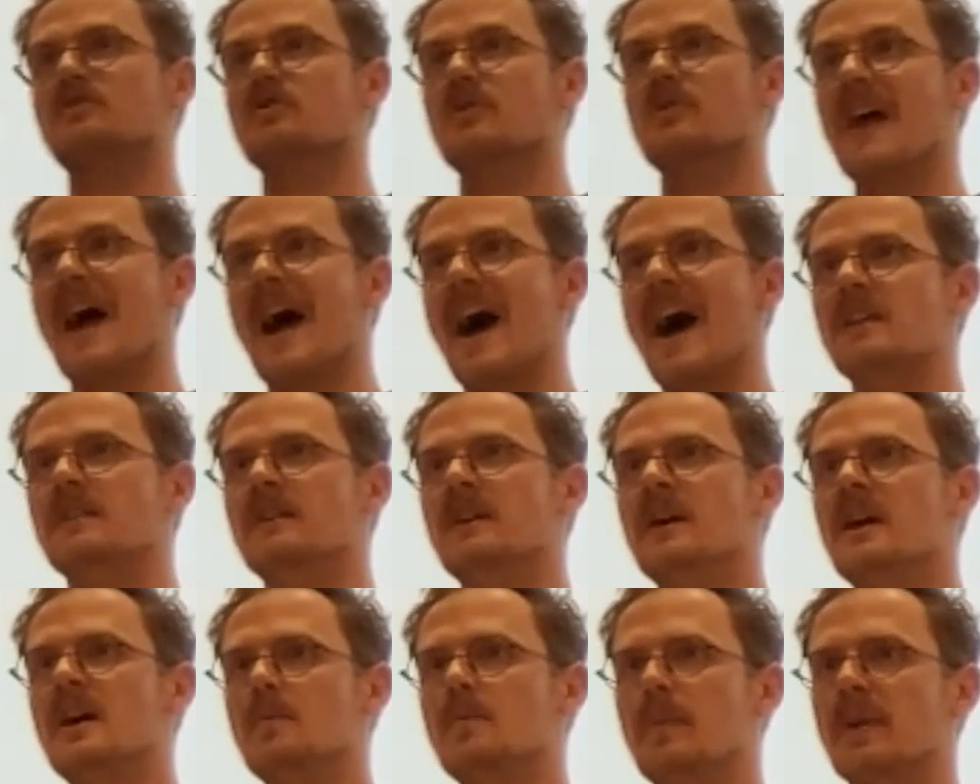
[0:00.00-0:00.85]
as you
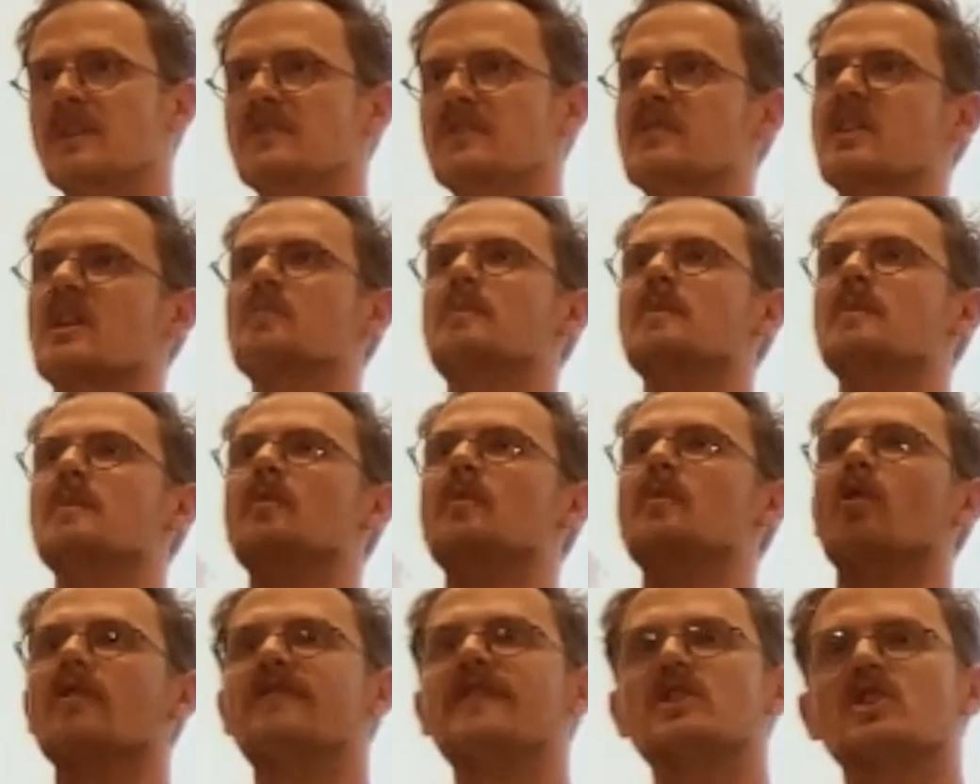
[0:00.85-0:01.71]
can, because it can be
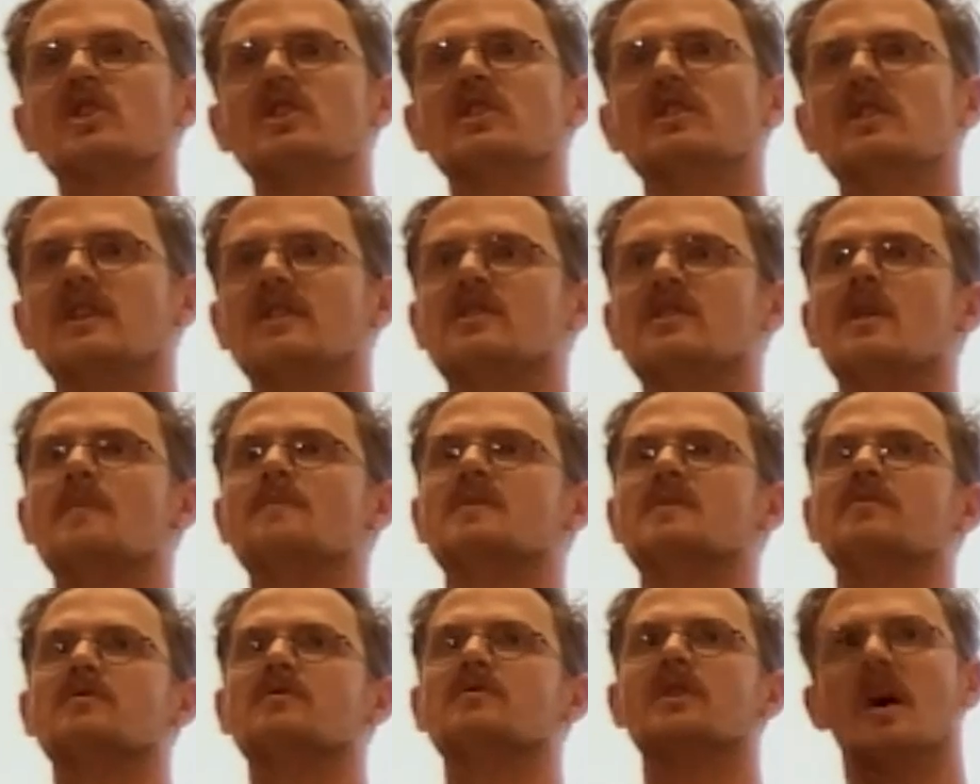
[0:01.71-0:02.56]
more efficient in terms
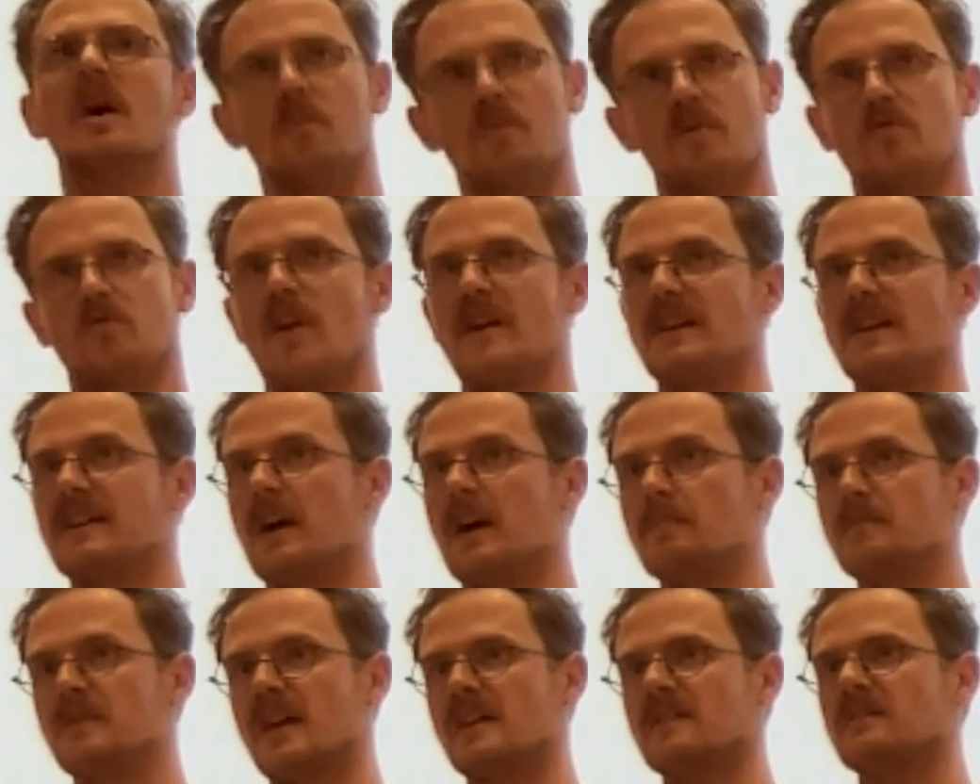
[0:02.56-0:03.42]
of the number of gradient
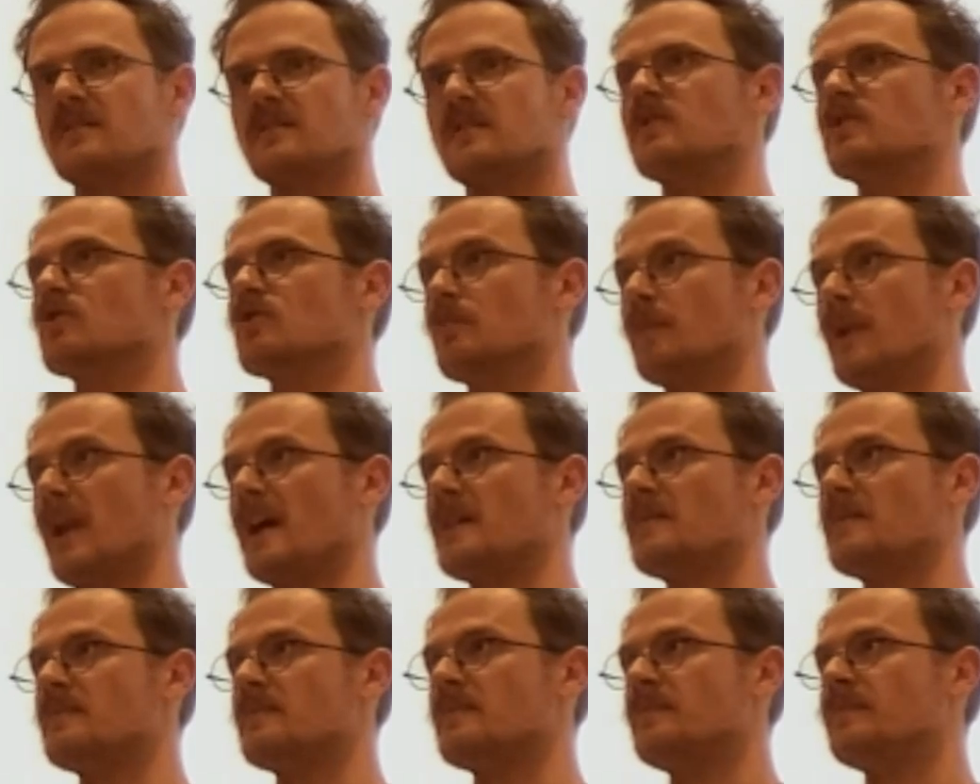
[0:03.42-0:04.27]
updates that you apply.
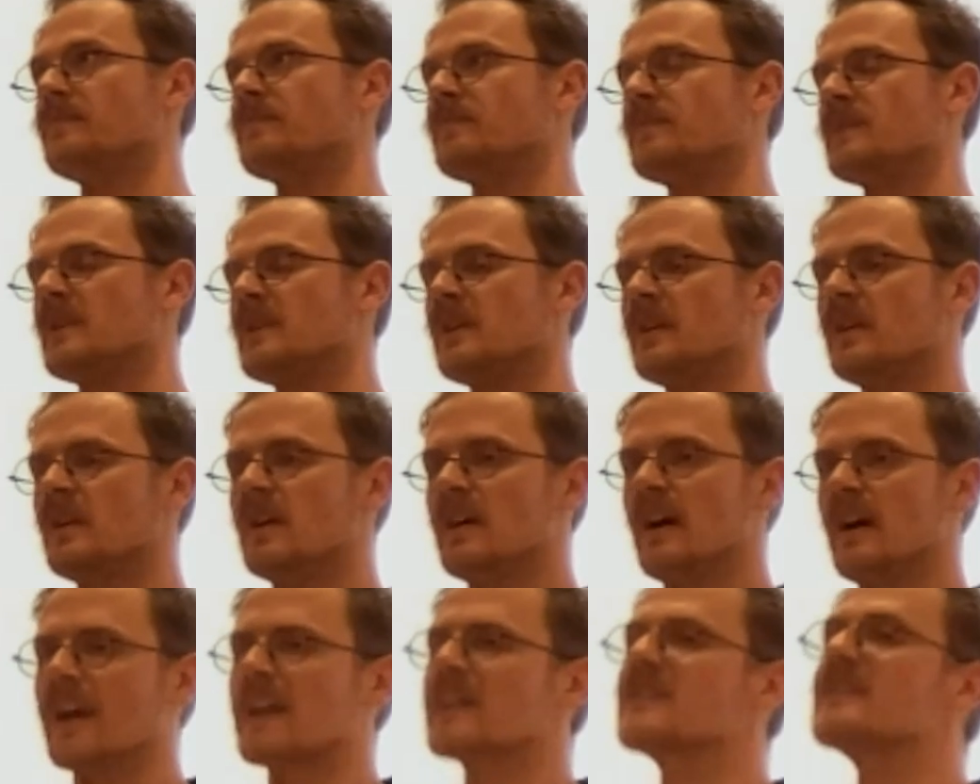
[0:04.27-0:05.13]

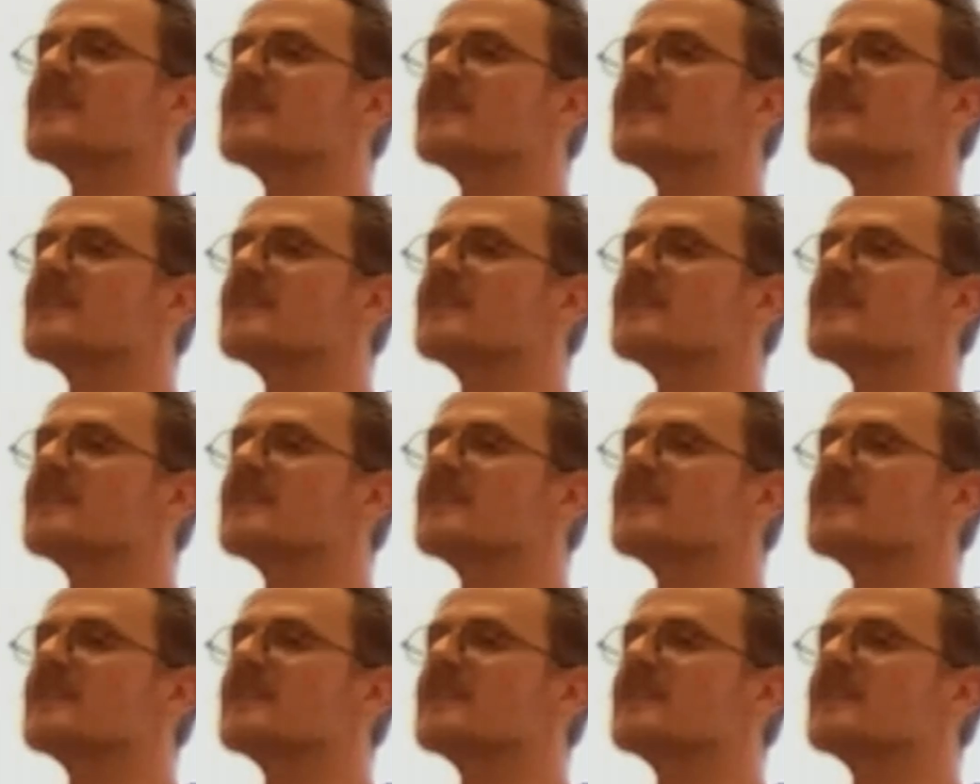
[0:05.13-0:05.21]
And I